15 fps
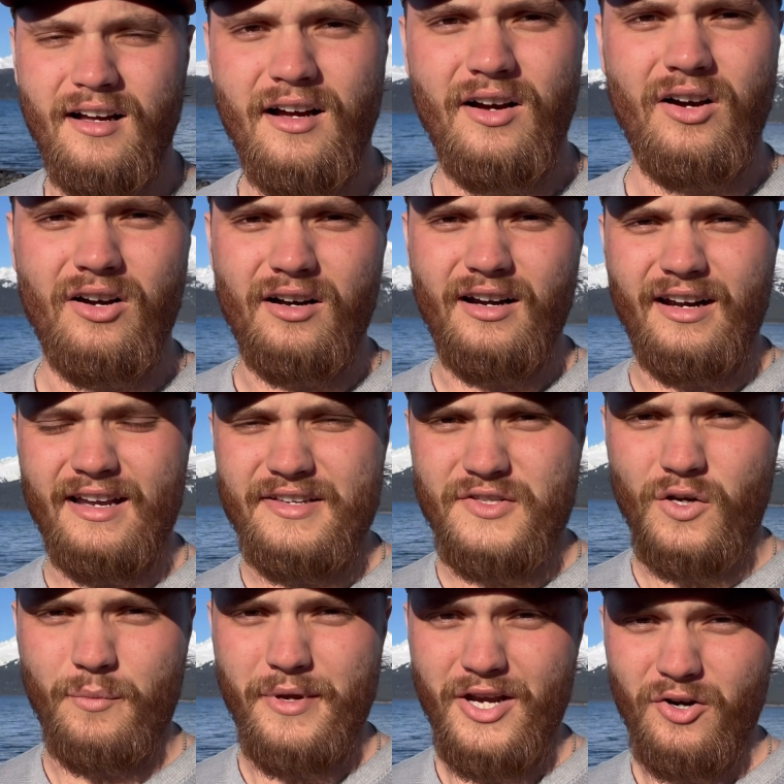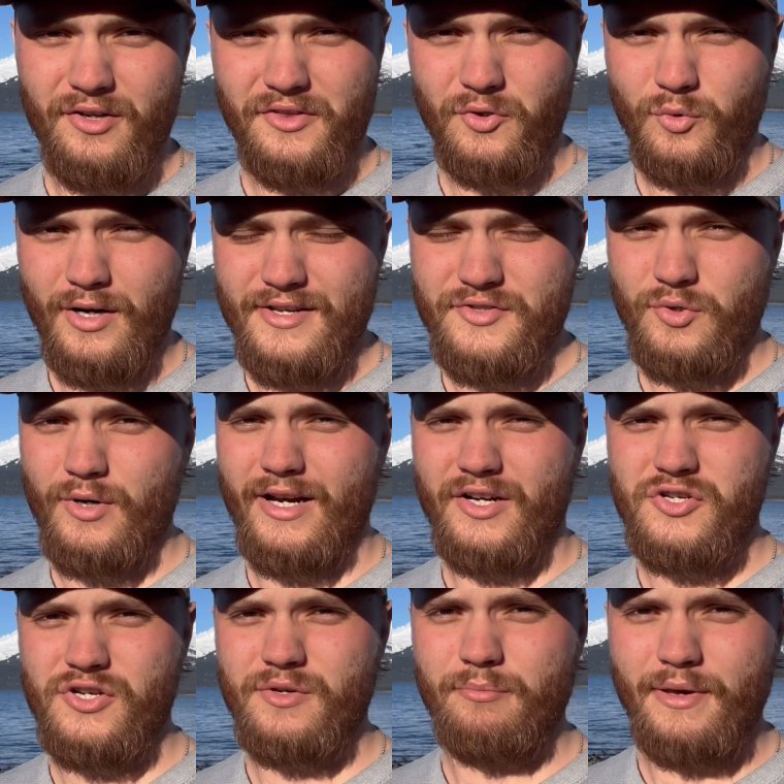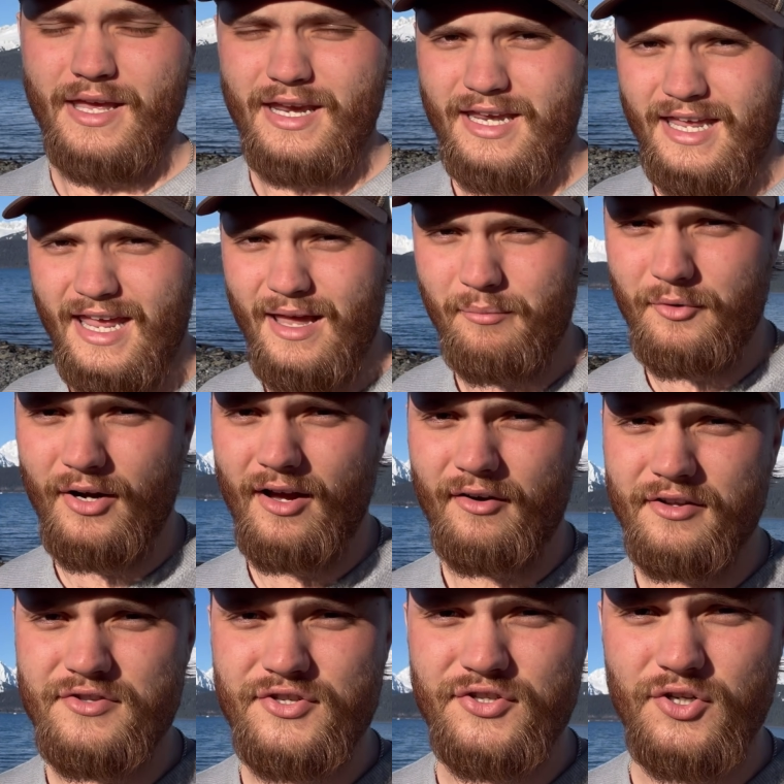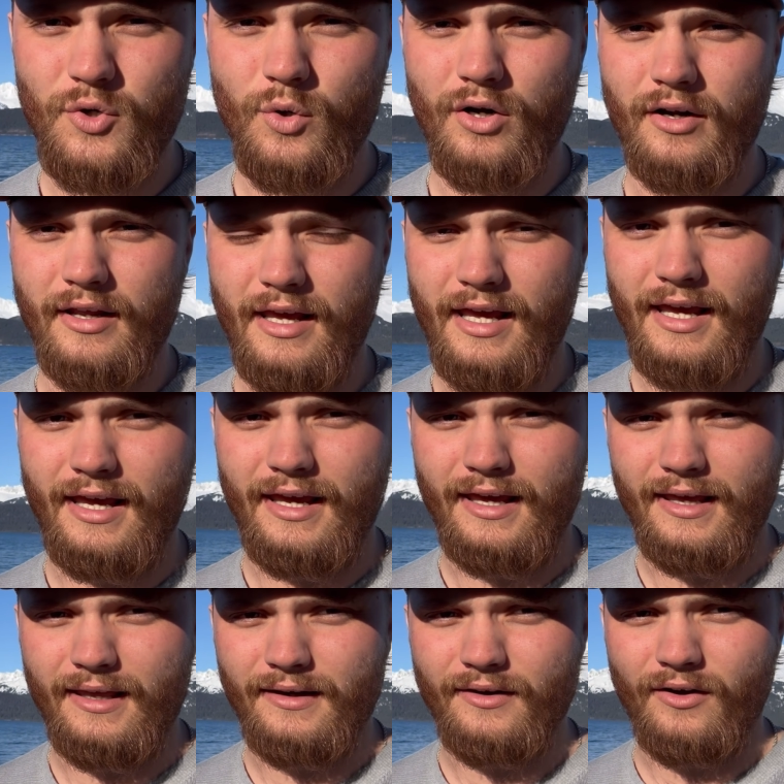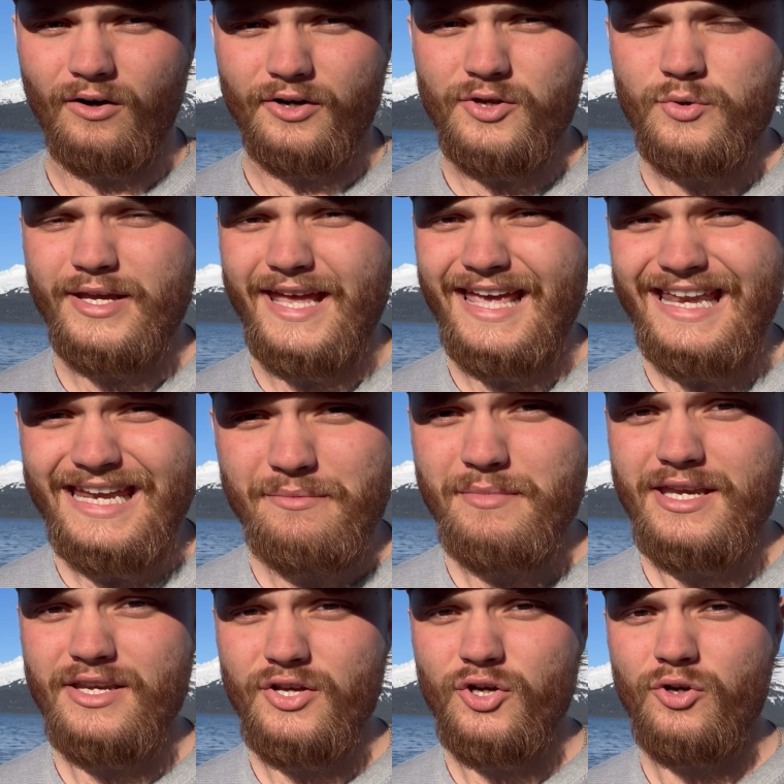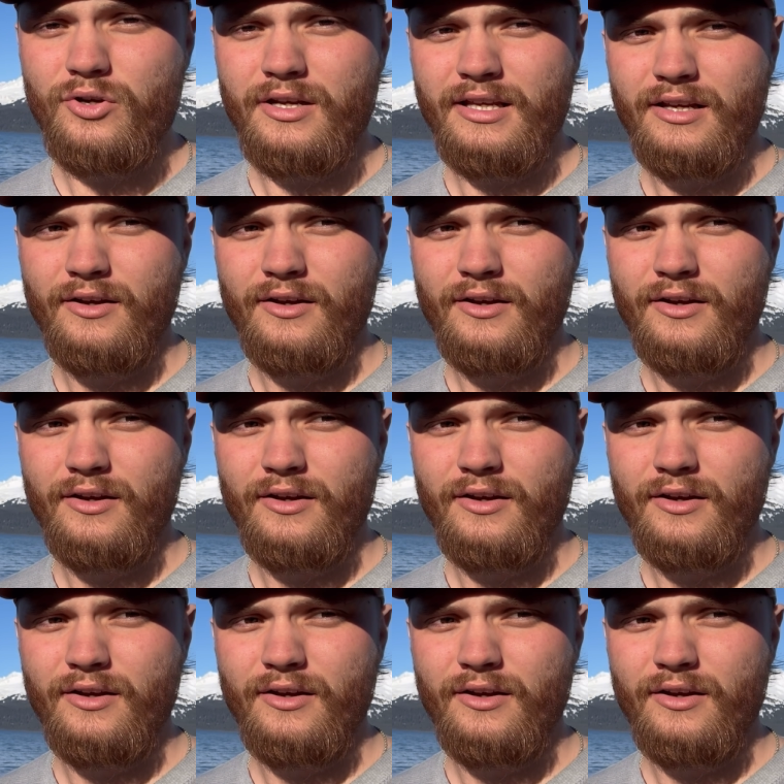Alrighty, so I'm here at the Resurrection Bay Campground in Seward, and are you kidding me, dude?